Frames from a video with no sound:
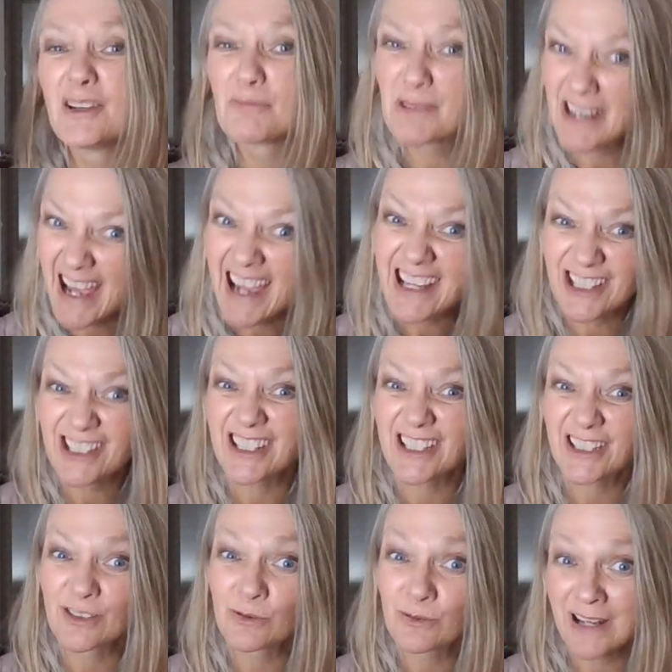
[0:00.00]
but actually,
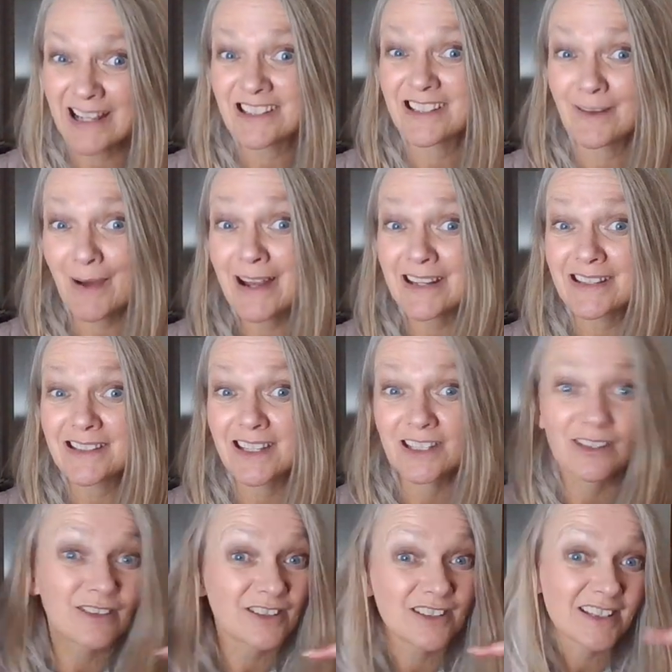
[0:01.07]
in all actuality,
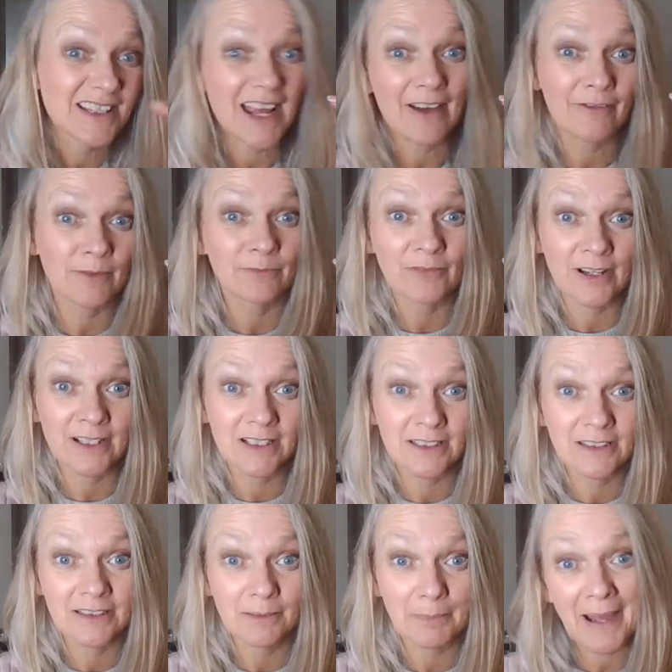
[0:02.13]
you could just have them running
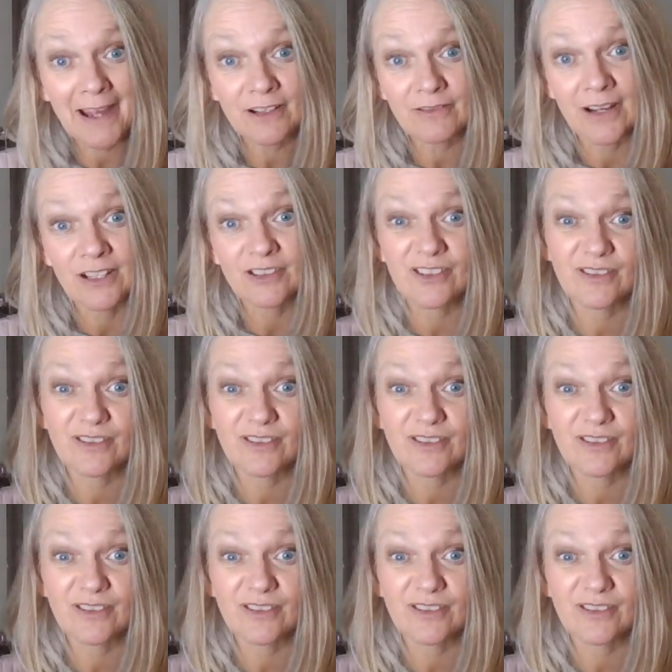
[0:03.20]
in the background.